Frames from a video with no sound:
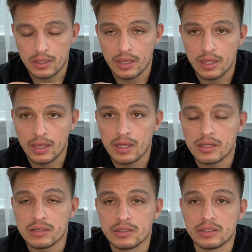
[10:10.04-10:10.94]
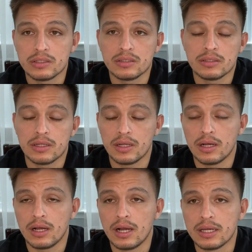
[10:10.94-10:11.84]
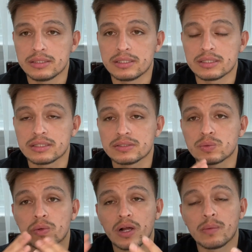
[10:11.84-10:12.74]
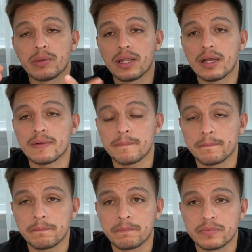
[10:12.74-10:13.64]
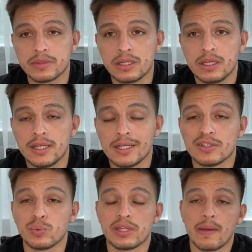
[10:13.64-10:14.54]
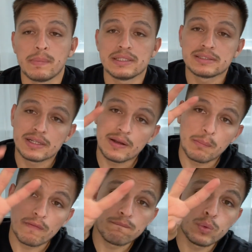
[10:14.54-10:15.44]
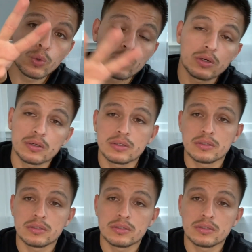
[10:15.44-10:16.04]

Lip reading: And I think this will help a lot. With that being said, number 4.